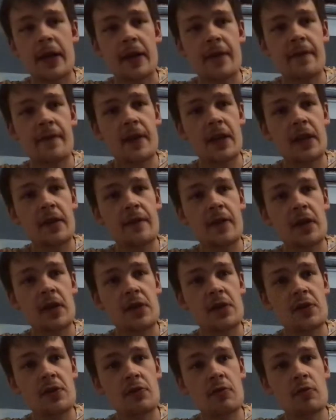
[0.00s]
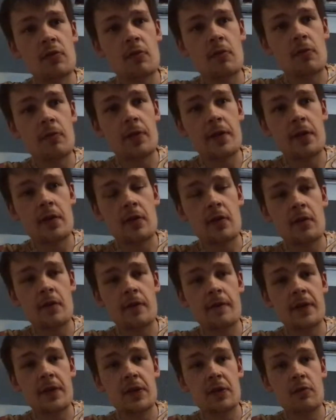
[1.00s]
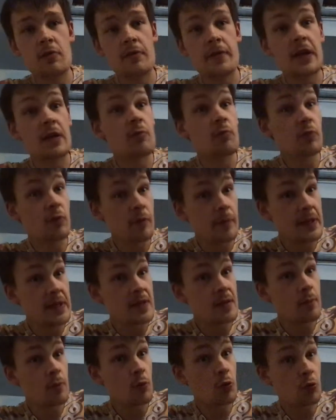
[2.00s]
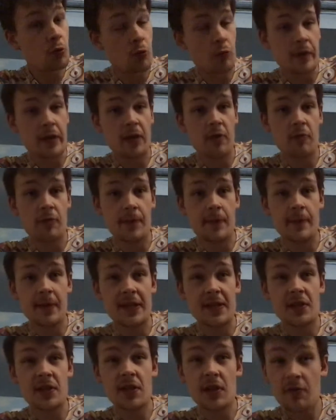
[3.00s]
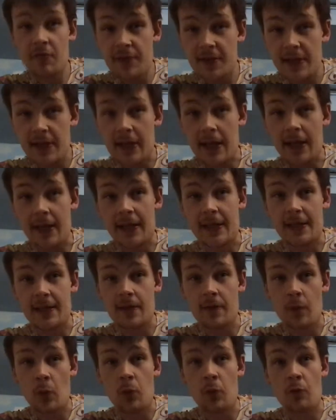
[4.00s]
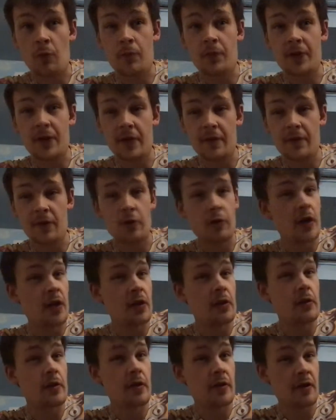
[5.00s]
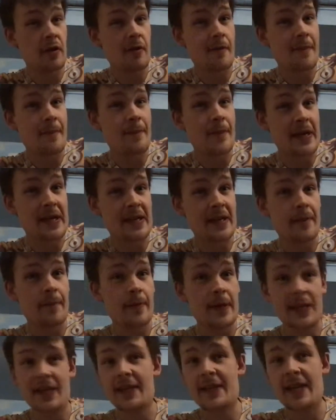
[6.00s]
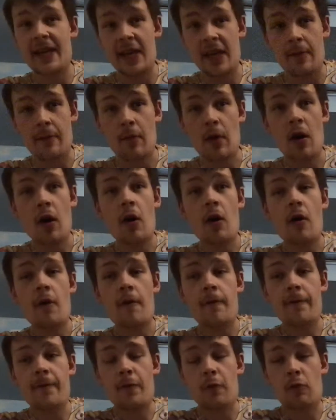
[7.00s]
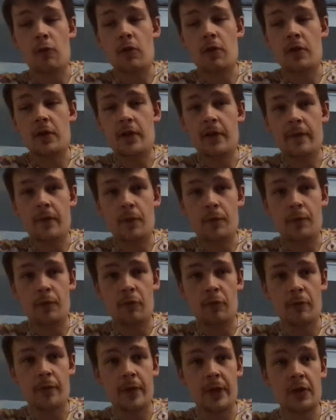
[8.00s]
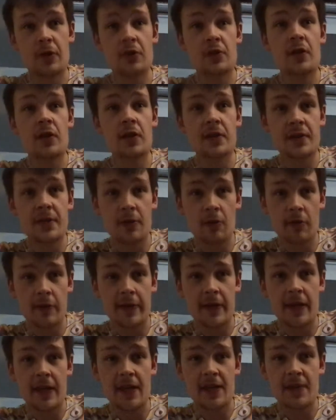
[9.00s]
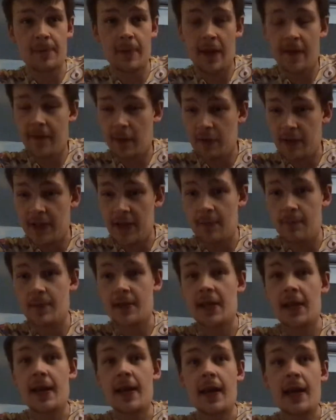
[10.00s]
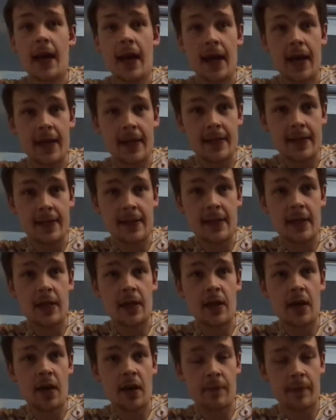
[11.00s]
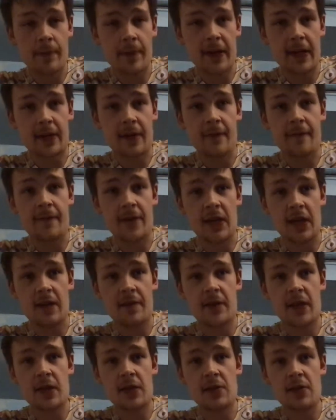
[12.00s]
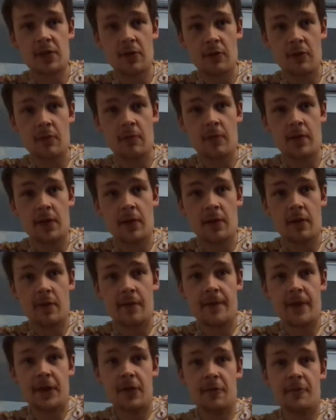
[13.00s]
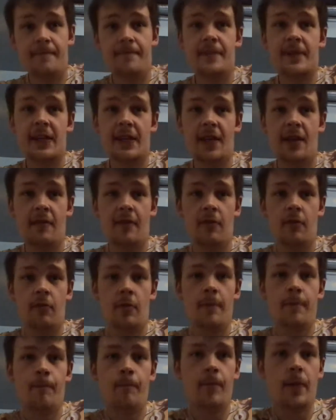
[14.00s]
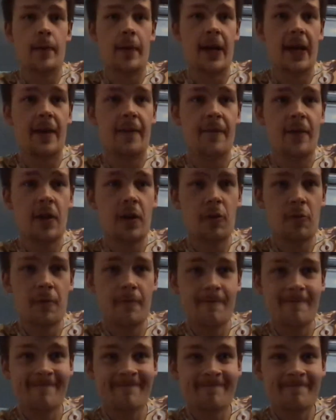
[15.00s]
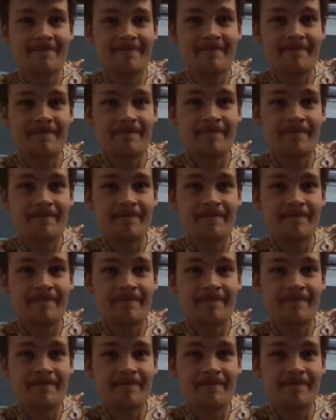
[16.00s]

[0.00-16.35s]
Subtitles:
I'll be back very, very soon with another video. That will be tomorrow. That will be my Chelsea against Liverpool preview. Another big, big game for Liverpool. But good luck to all the SPFL teams, and I'll be back very, very soon with another video. Take care, everyone. Bye-bye for now.